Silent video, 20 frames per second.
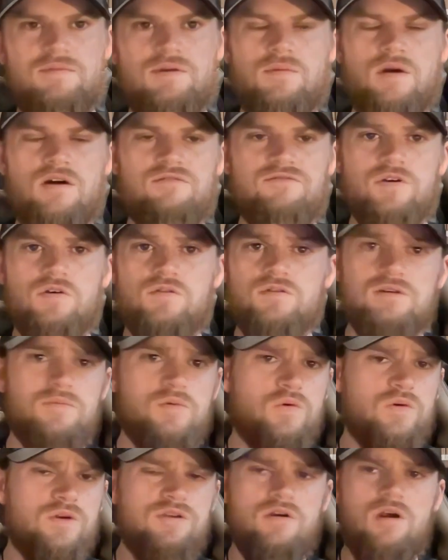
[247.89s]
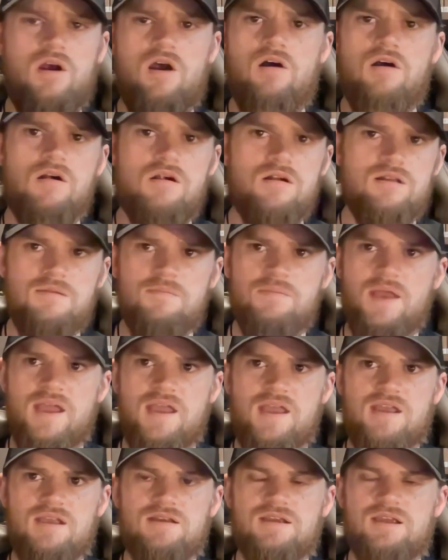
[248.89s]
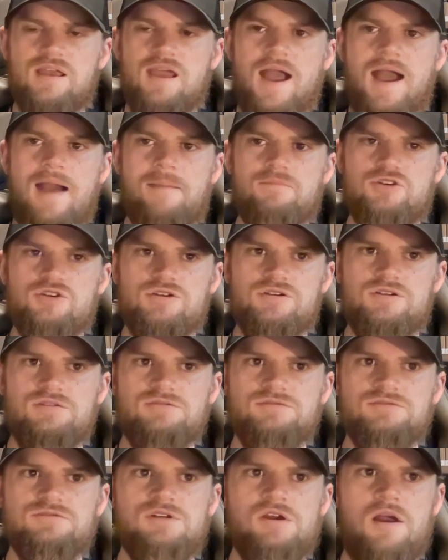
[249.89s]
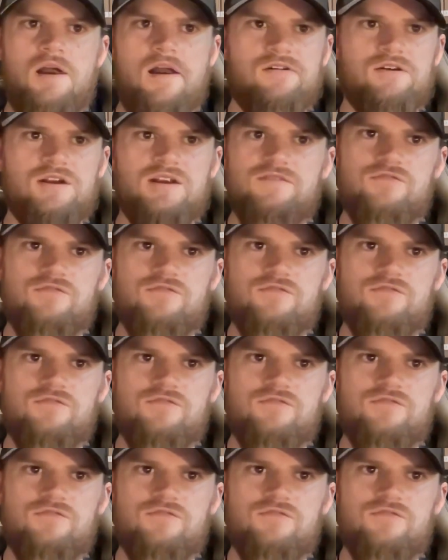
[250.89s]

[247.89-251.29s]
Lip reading: email, phone number, where you're already paying to capture, right?